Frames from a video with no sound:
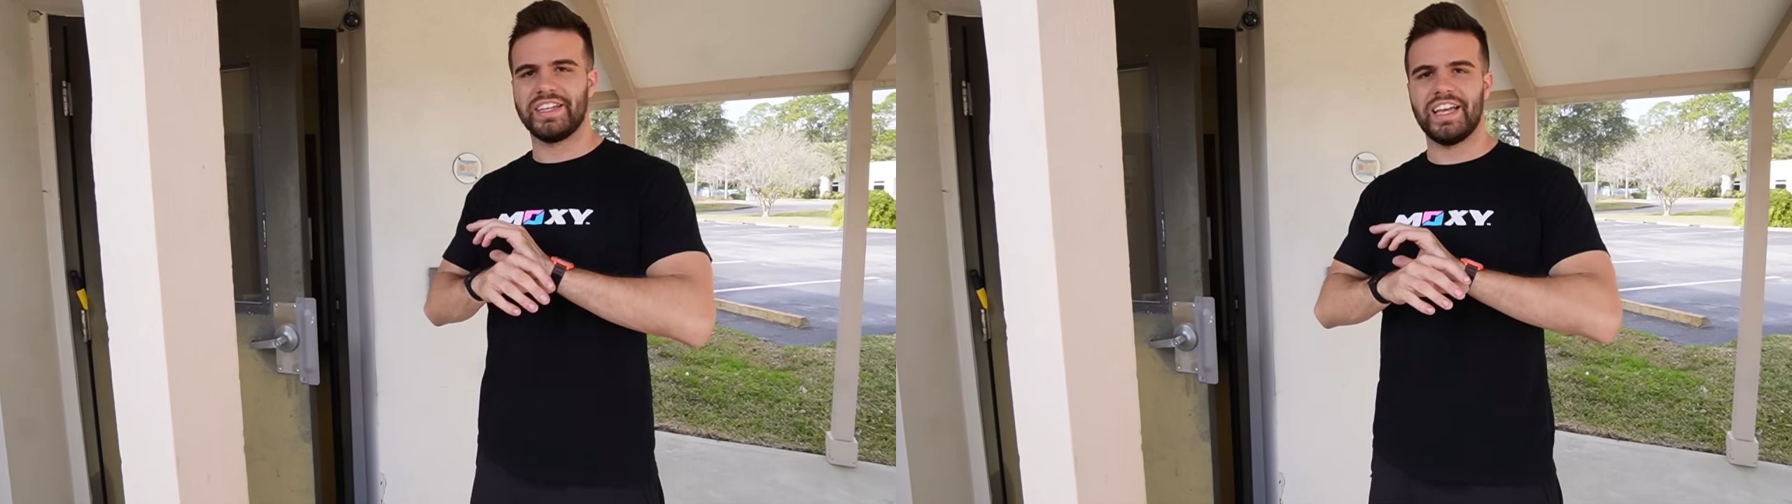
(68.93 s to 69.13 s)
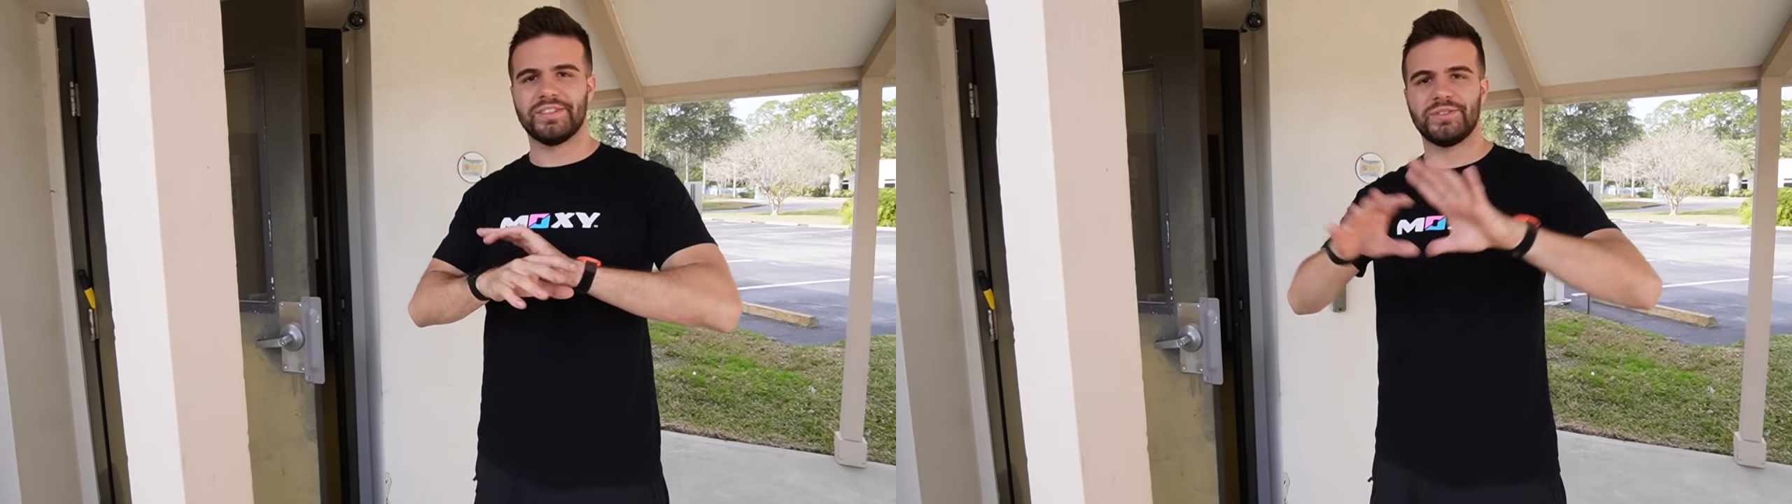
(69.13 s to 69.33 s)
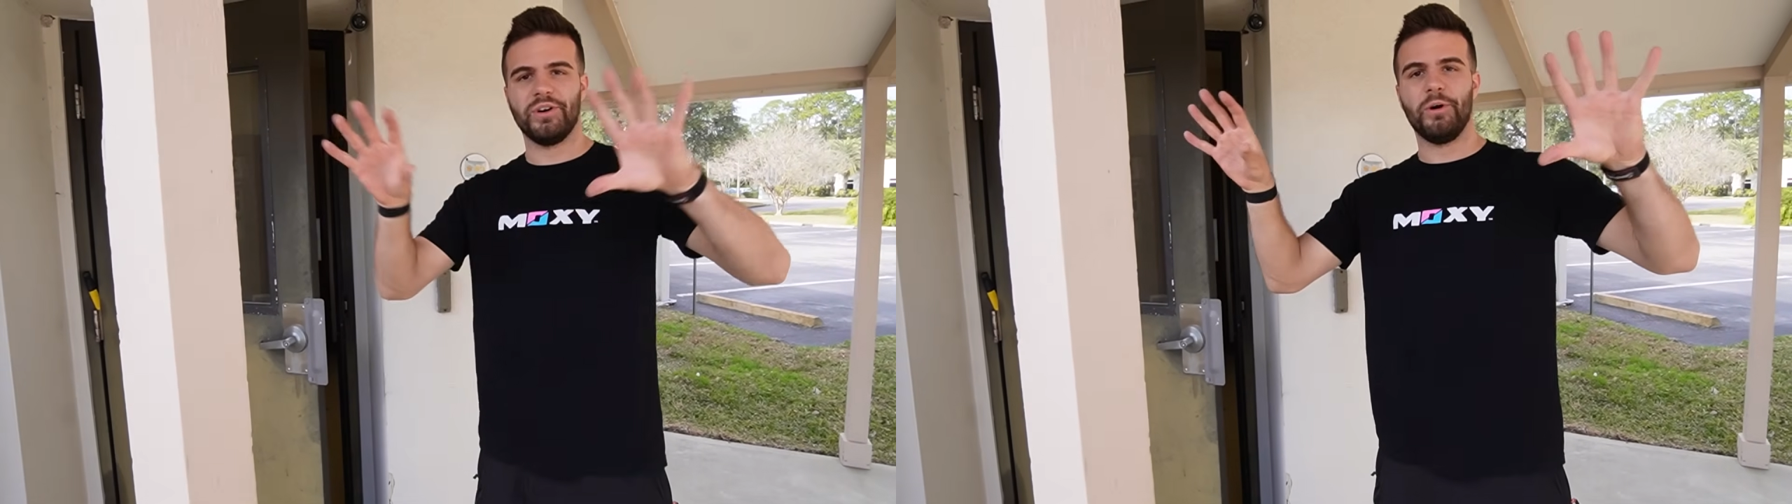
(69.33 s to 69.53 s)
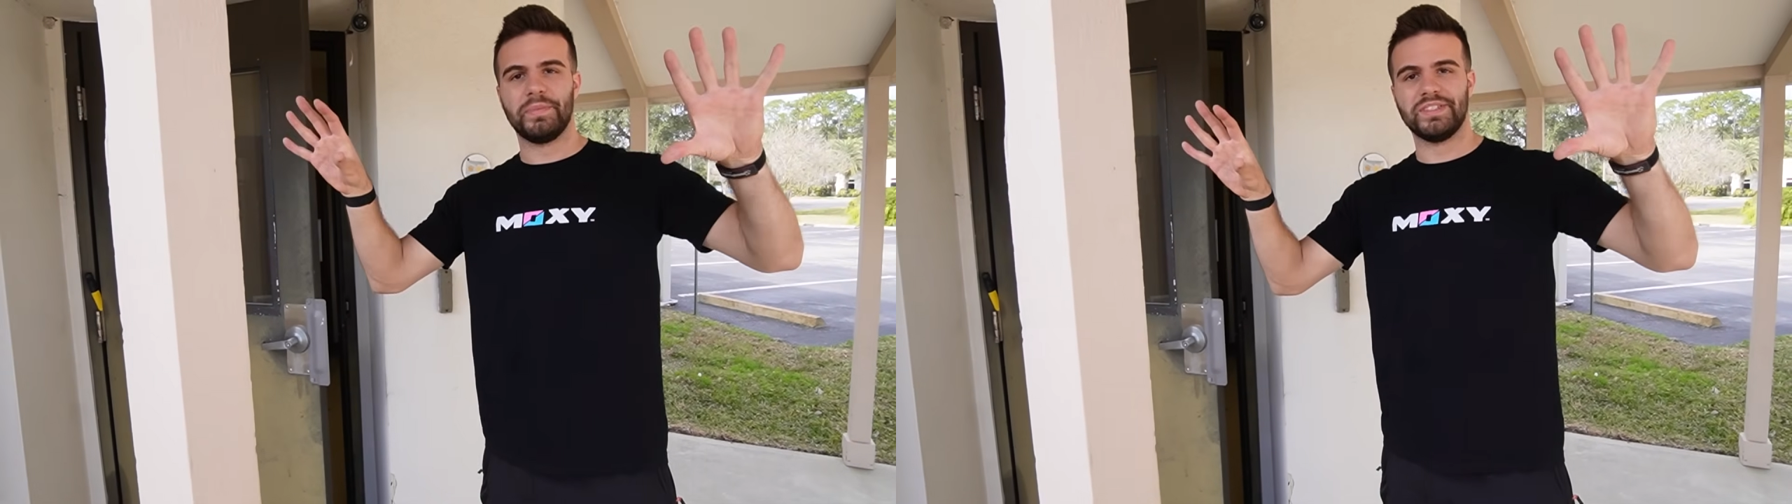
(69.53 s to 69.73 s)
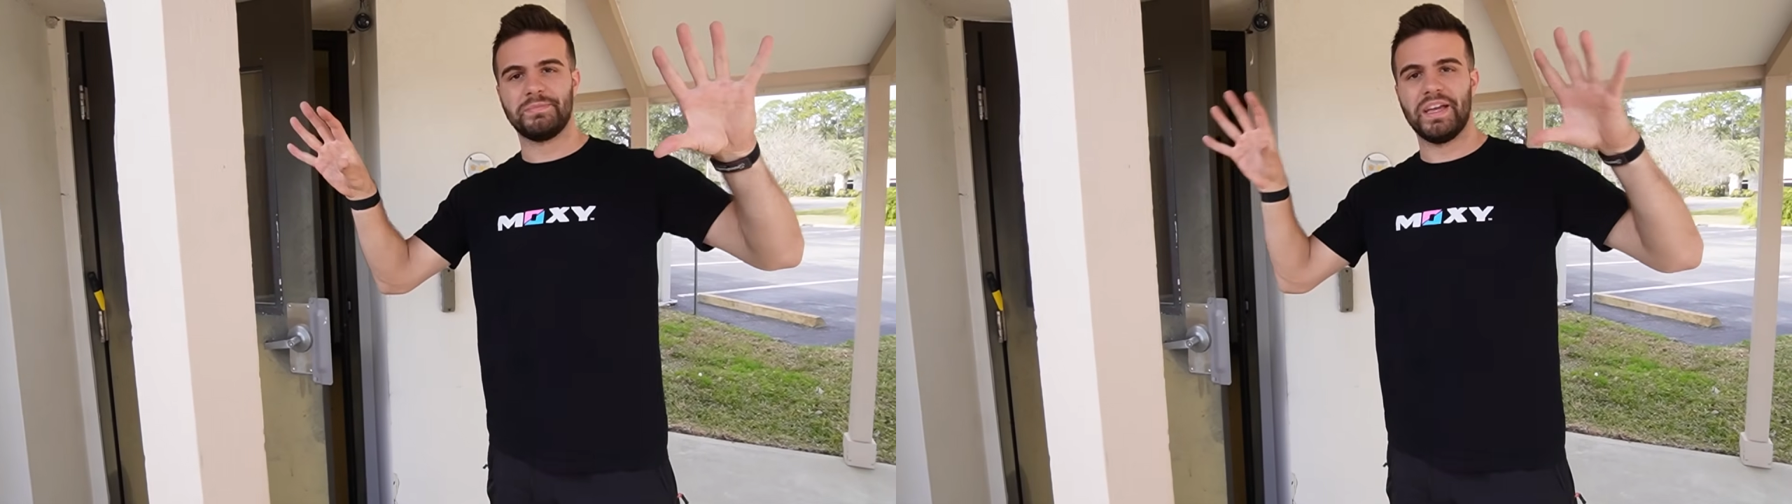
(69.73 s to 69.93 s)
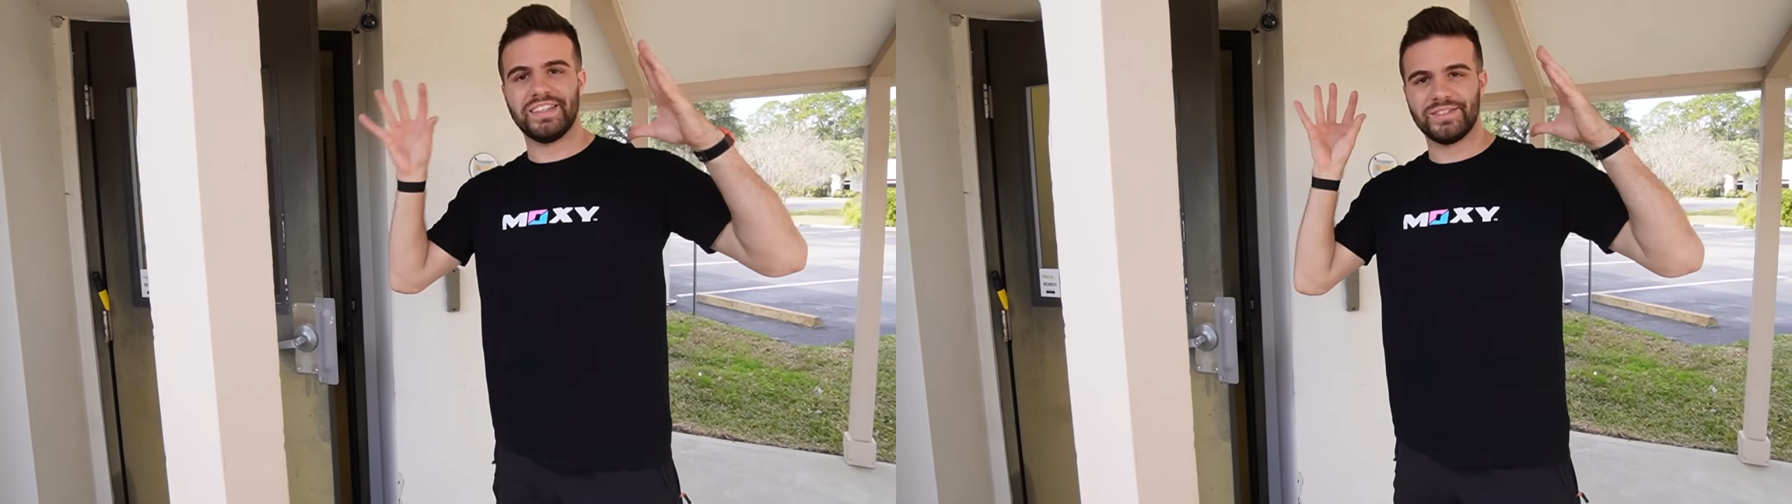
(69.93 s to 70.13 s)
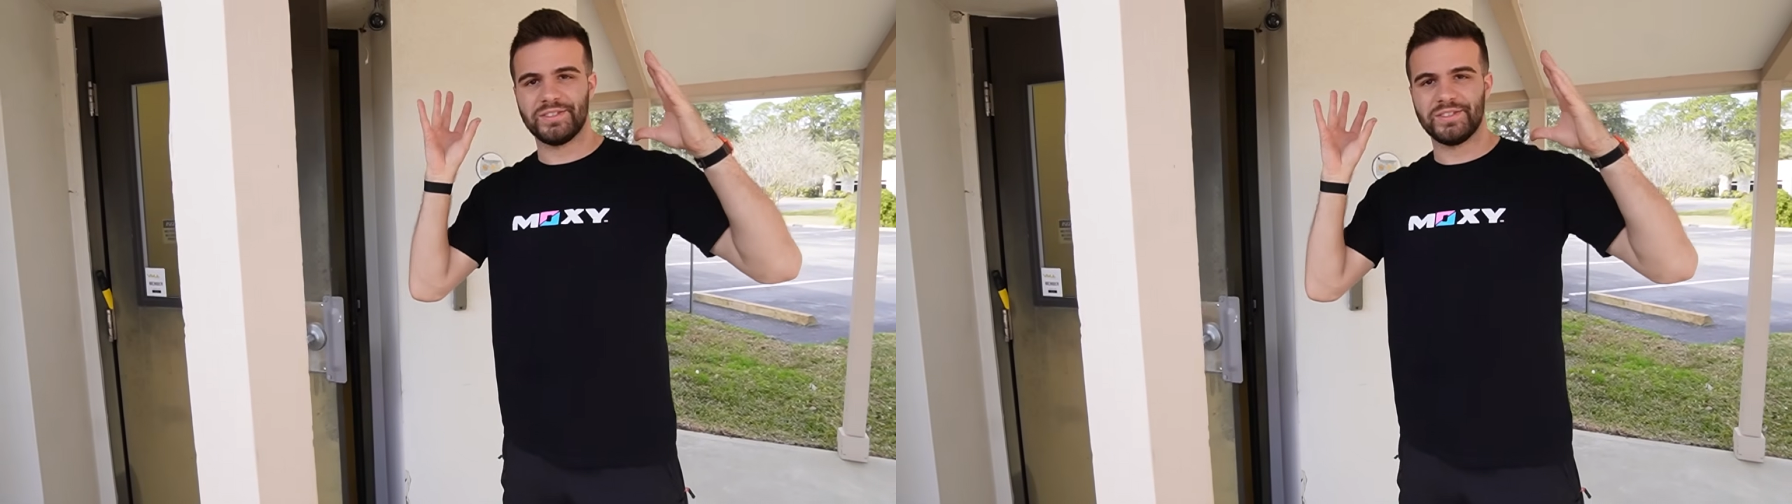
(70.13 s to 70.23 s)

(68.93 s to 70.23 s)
I guess, the open space.